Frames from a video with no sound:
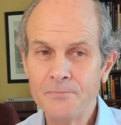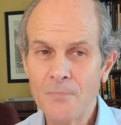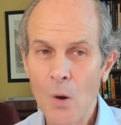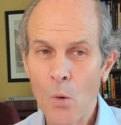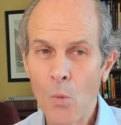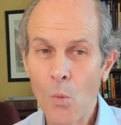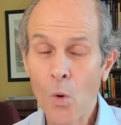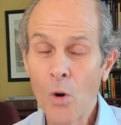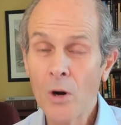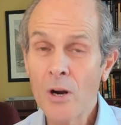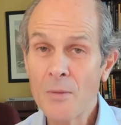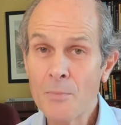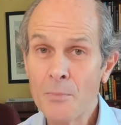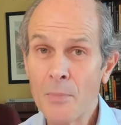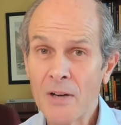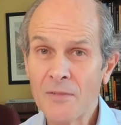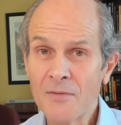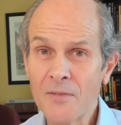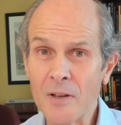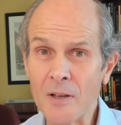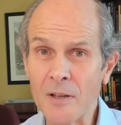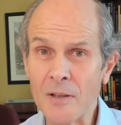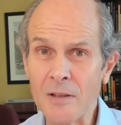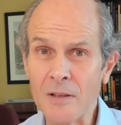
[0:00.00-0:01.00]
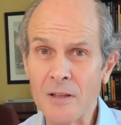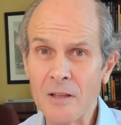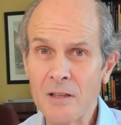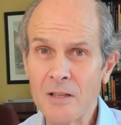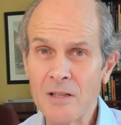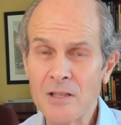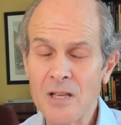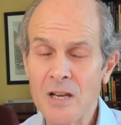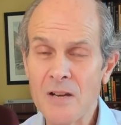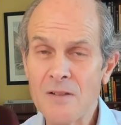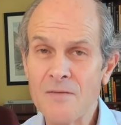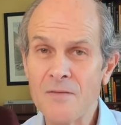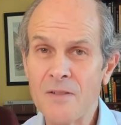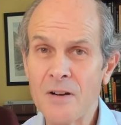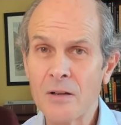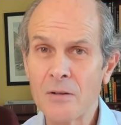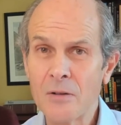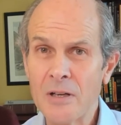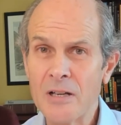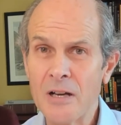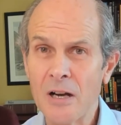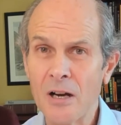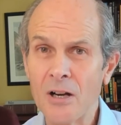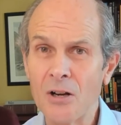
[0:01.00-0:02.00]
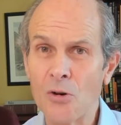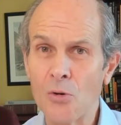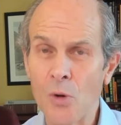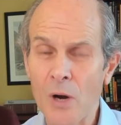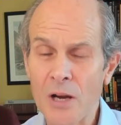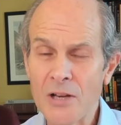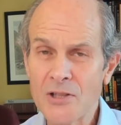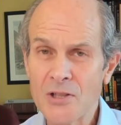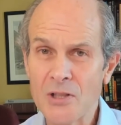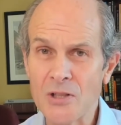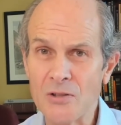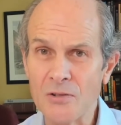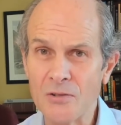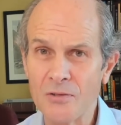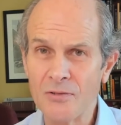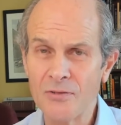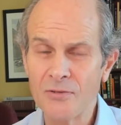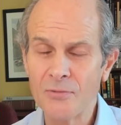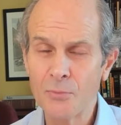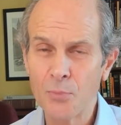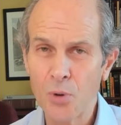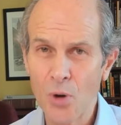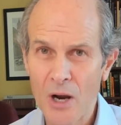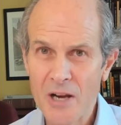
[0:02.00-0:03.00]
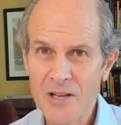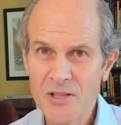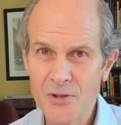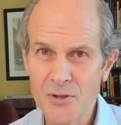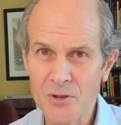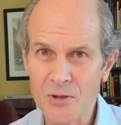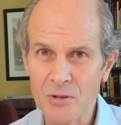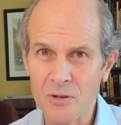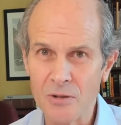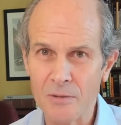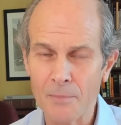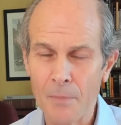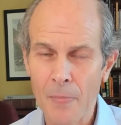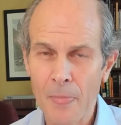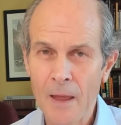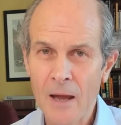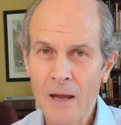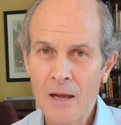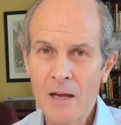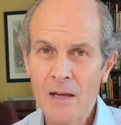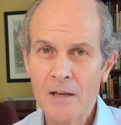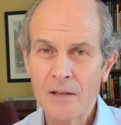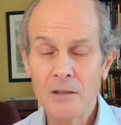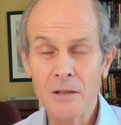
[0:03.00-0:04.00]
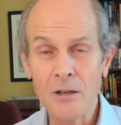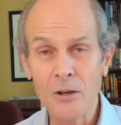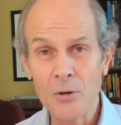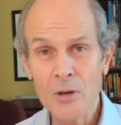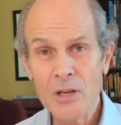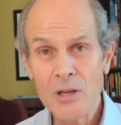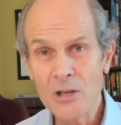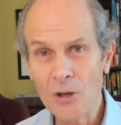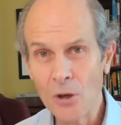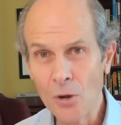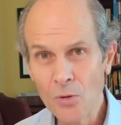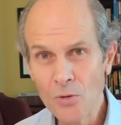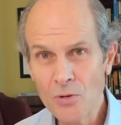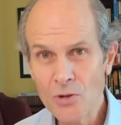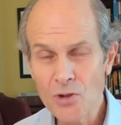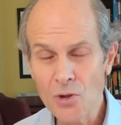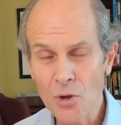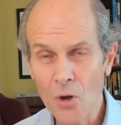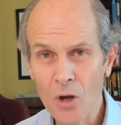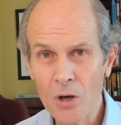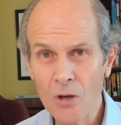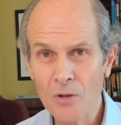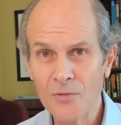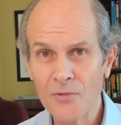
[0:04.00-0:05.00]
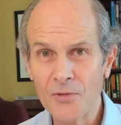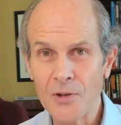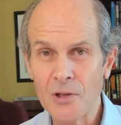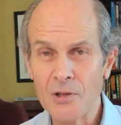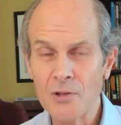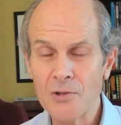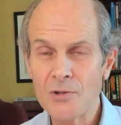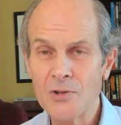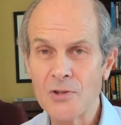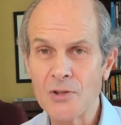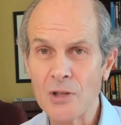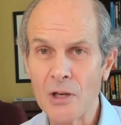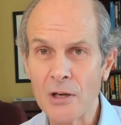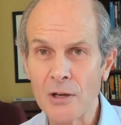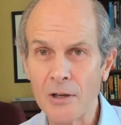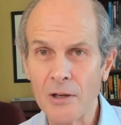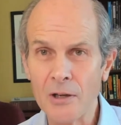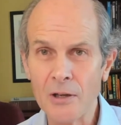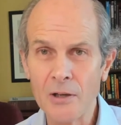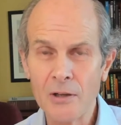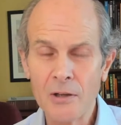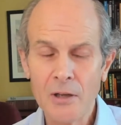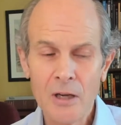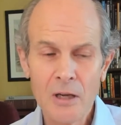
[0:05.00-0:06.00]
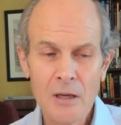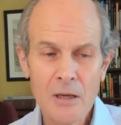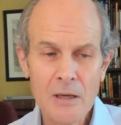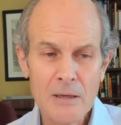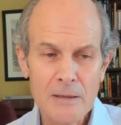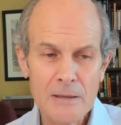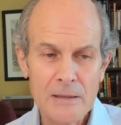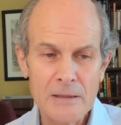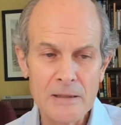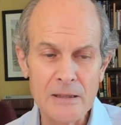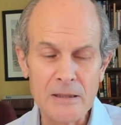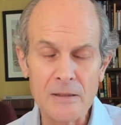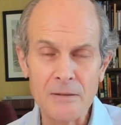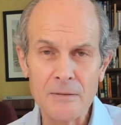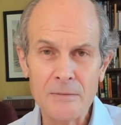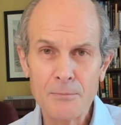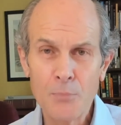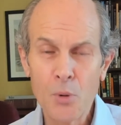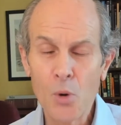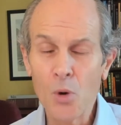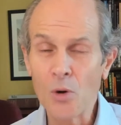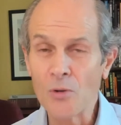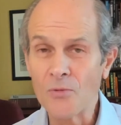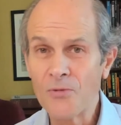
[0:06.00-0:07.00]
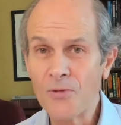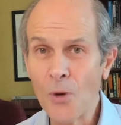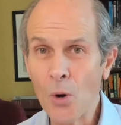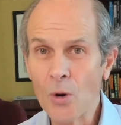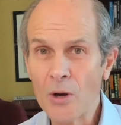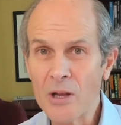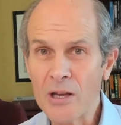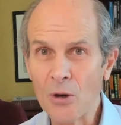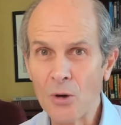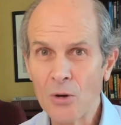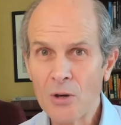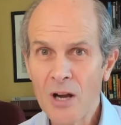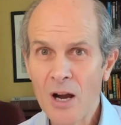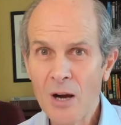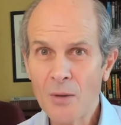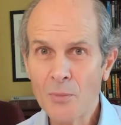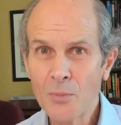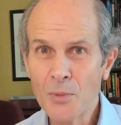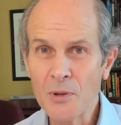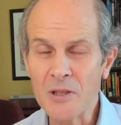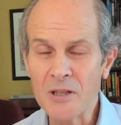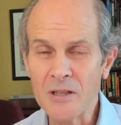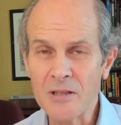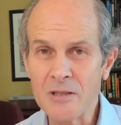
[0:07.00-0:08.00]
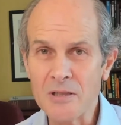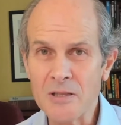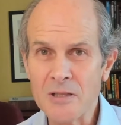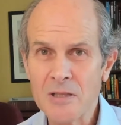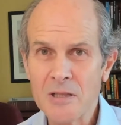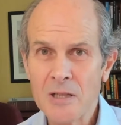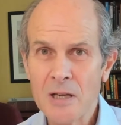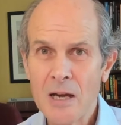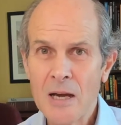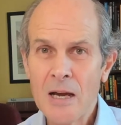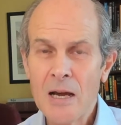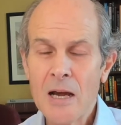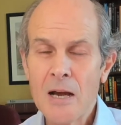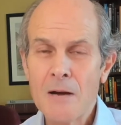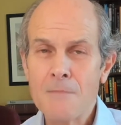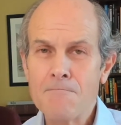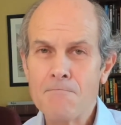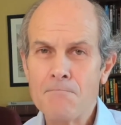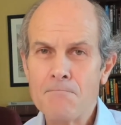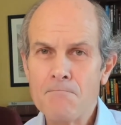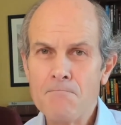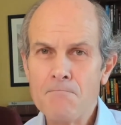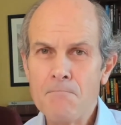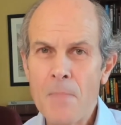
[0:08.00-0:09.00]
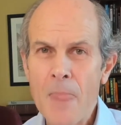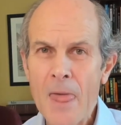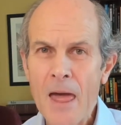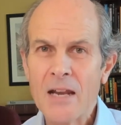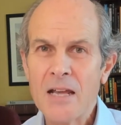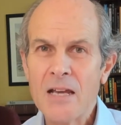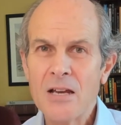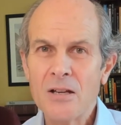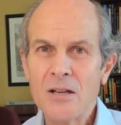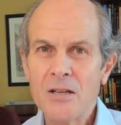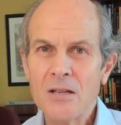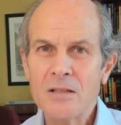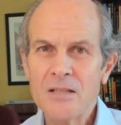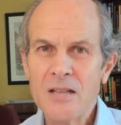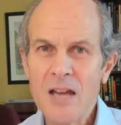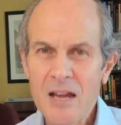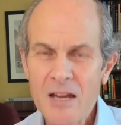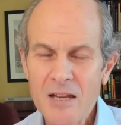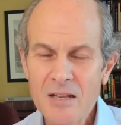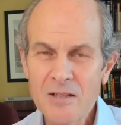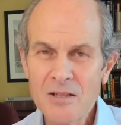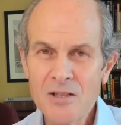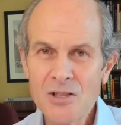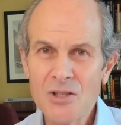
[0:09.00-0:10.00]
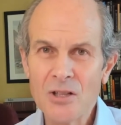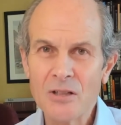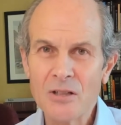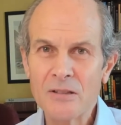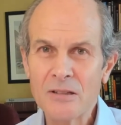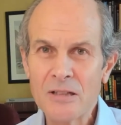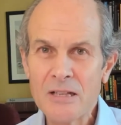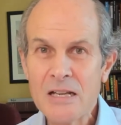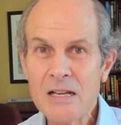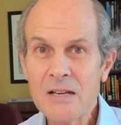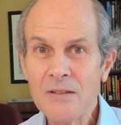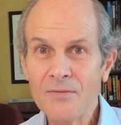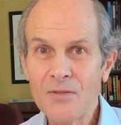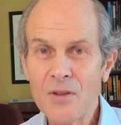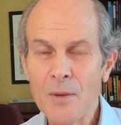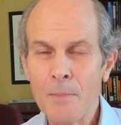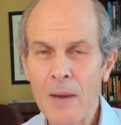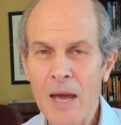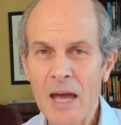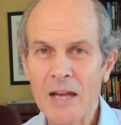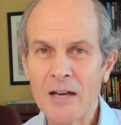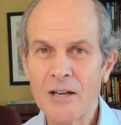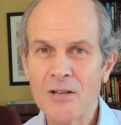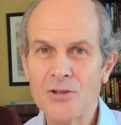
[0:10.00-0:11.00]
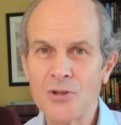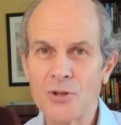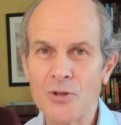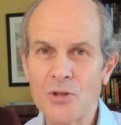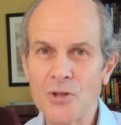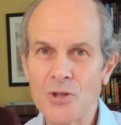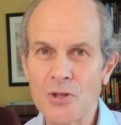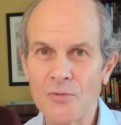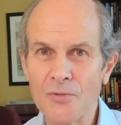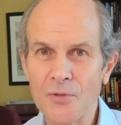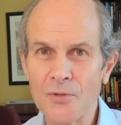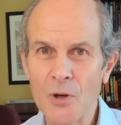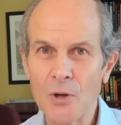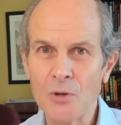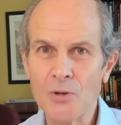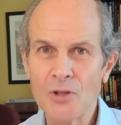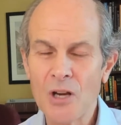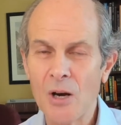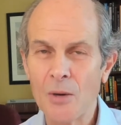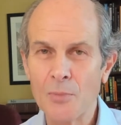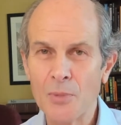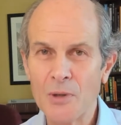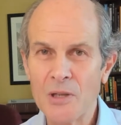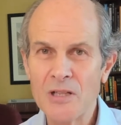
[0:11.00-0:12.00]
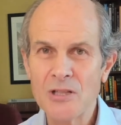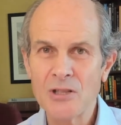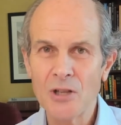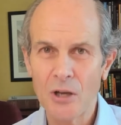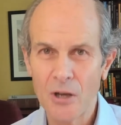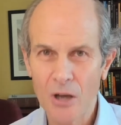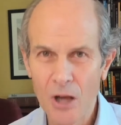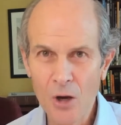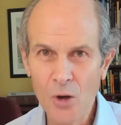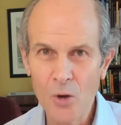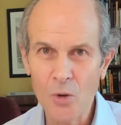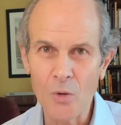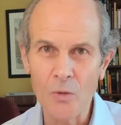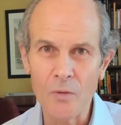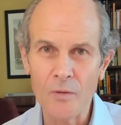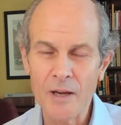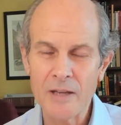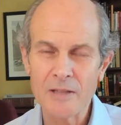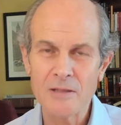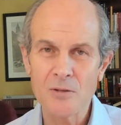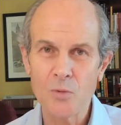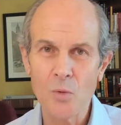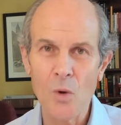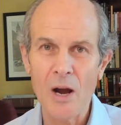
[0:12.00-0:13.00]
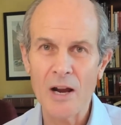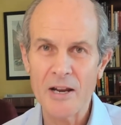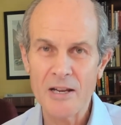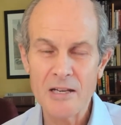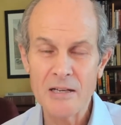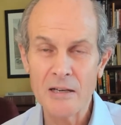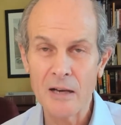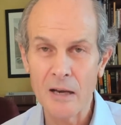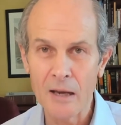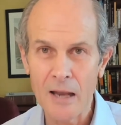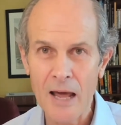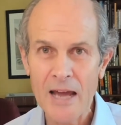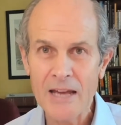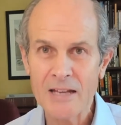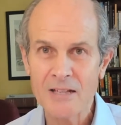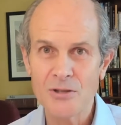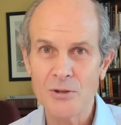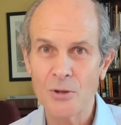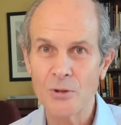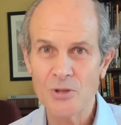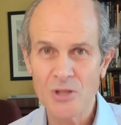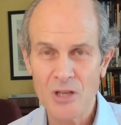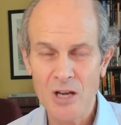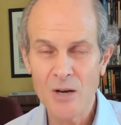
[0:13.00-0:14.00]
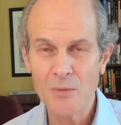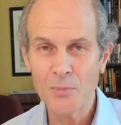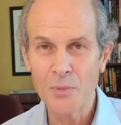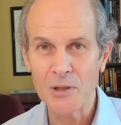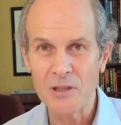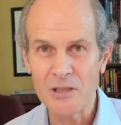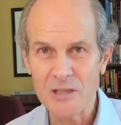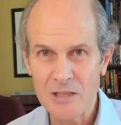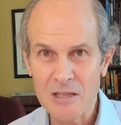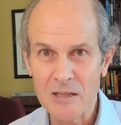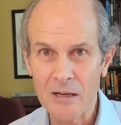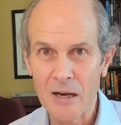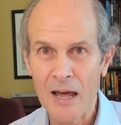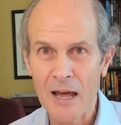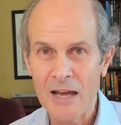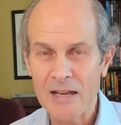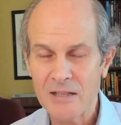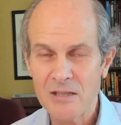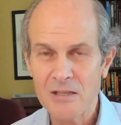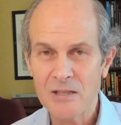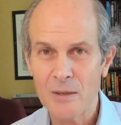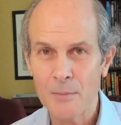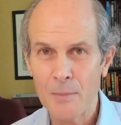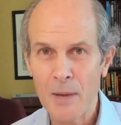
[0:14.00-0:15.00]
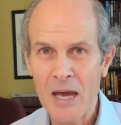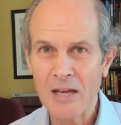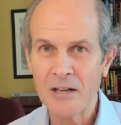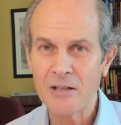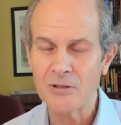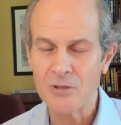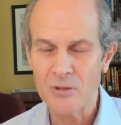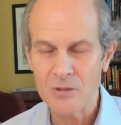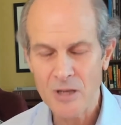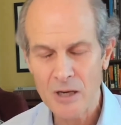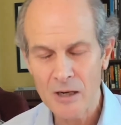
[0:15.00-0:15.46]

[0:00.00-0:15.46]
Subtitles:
Warren Buffett is a very aggressive pricer. You know, he owns all of these portfolio companies, and he tends to leave the managers of those companies alone. That's why he likes those companies. He likes the managers.